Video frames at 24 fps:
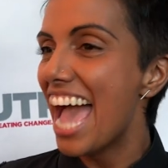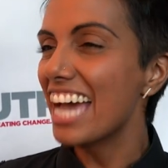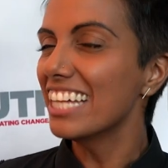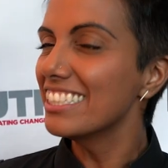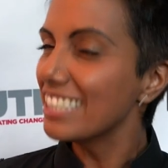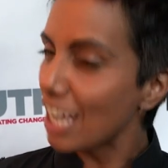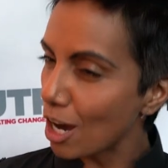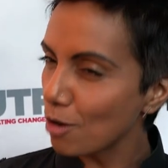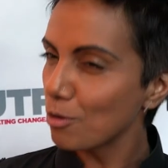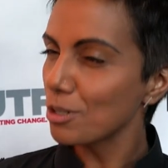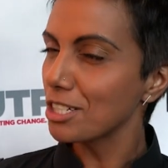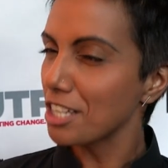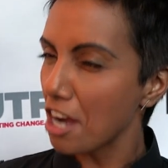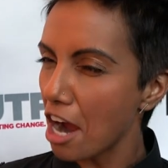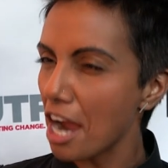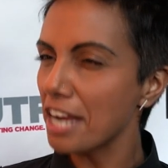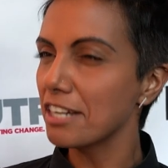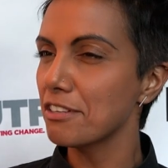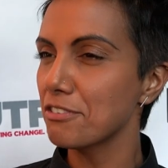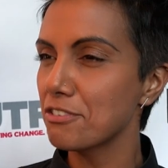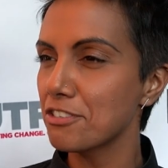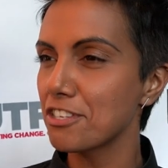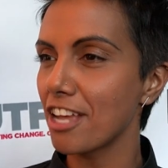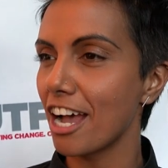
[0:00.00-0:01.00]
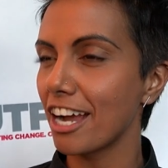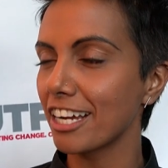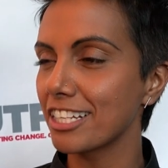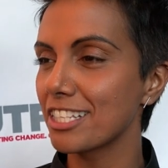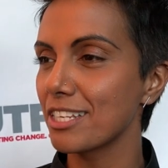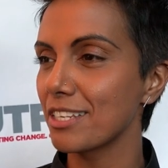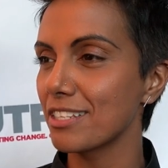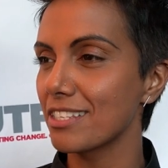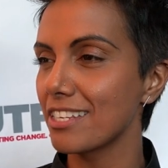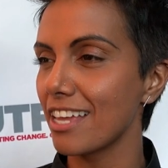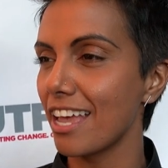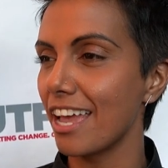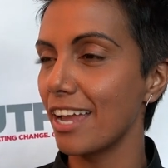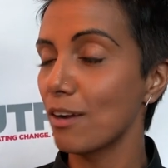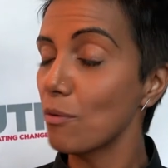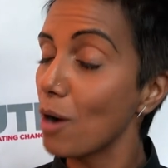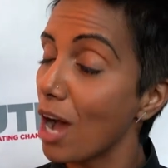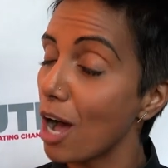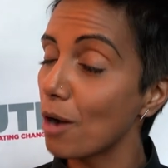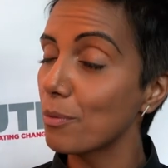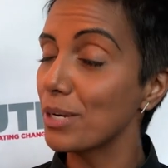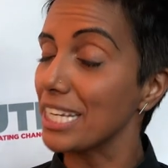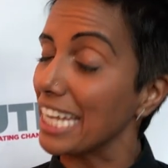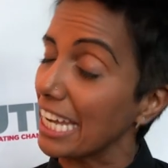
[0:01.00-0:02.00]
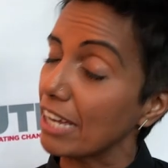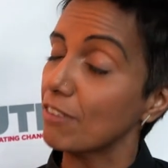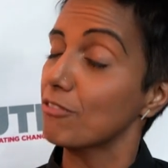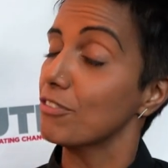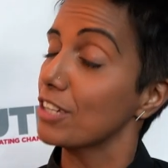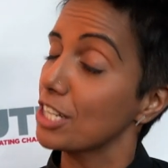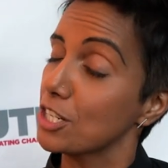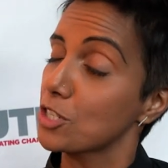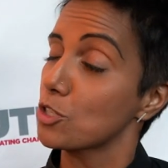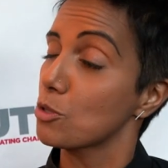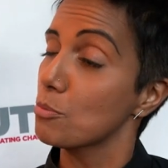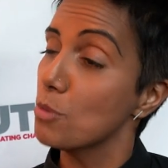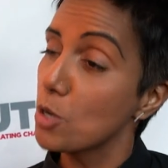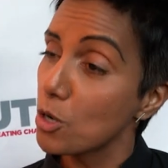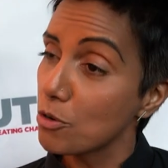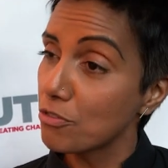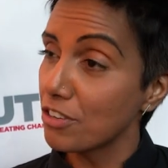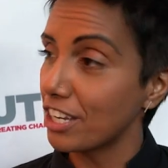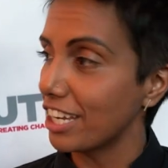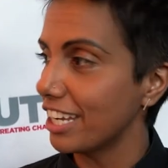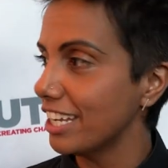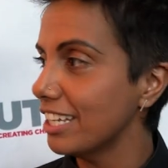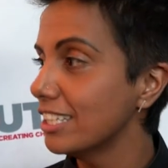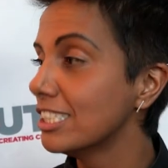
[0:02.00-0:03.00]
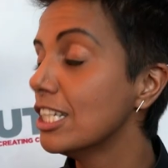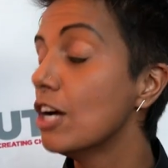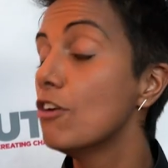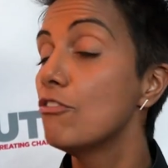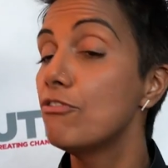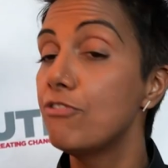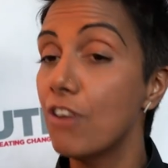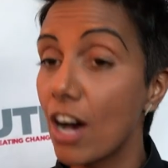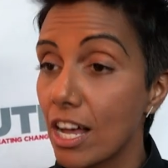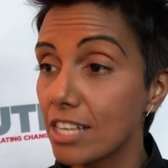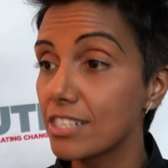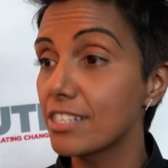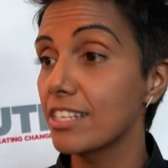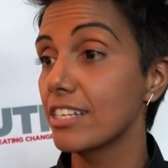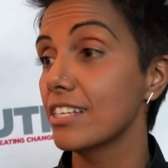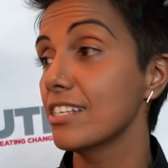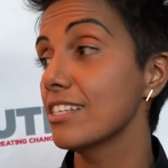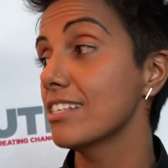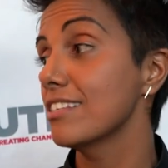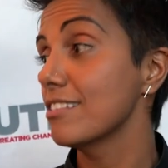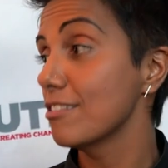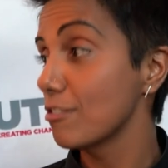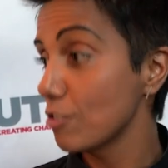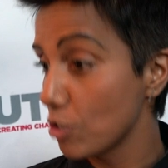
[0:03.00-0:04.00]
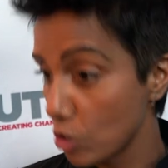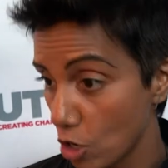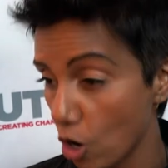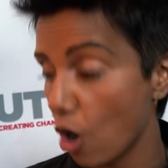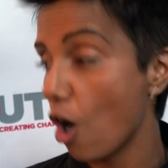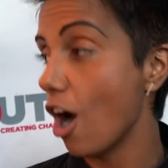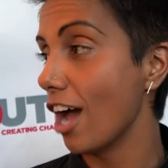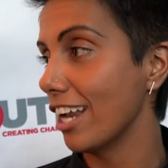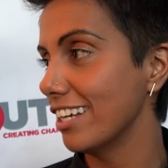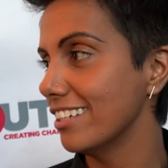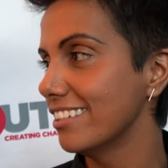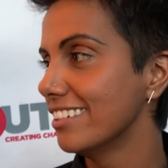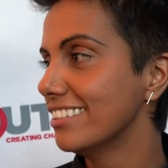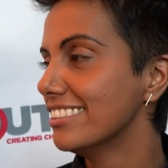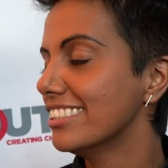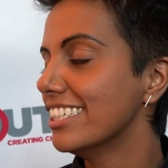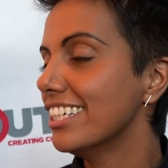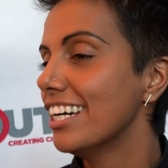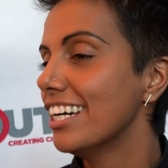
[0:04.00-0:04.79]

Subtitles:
And that would kind of suck to say, well, we can't finish the movie, Fawzia's gone.